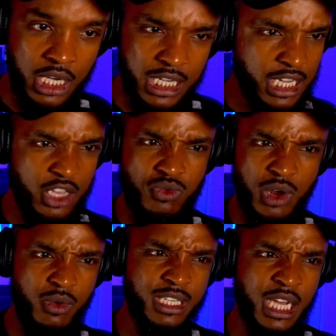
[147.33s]
It's like you
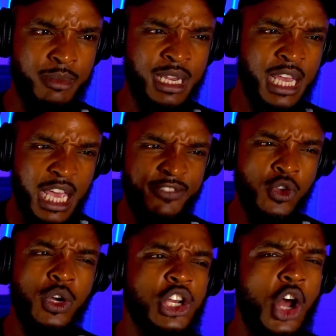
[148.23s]
know what's coming. If
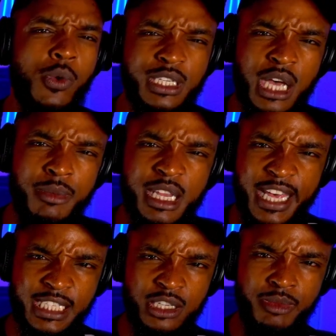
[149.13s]
you can know what's coming and they
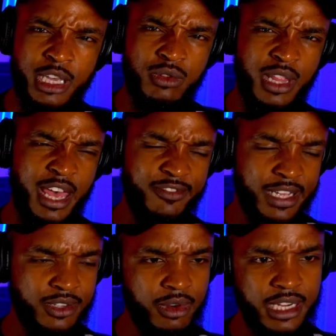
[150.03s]
still make you laugh,
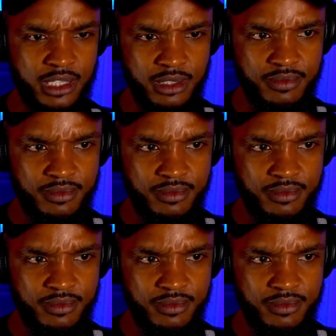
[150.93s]
that's crazy.